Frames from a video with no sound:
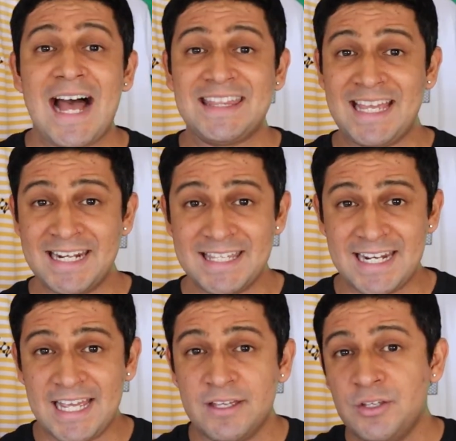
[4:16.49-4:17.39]
At the end of the
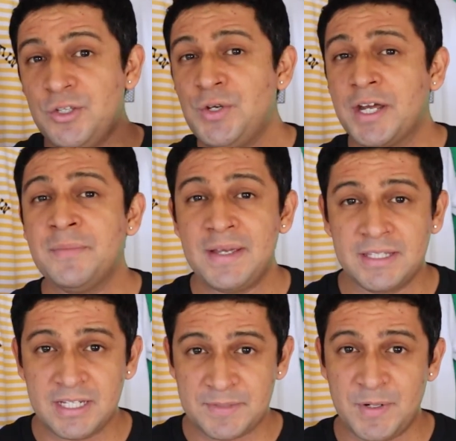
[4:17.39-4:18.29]
day, you got to
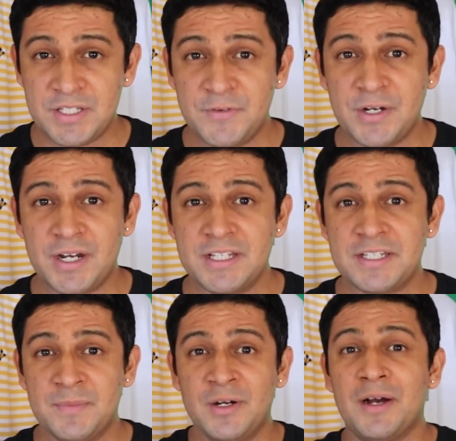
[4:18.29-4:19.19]
make the experience for your
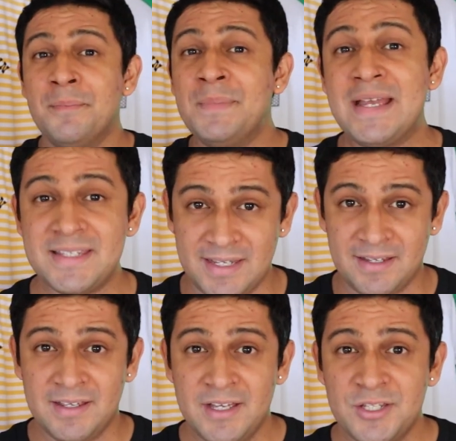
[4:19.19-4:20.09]
customer
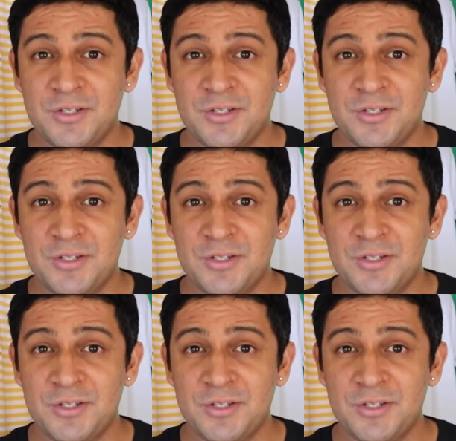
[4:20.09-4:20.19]
amazing.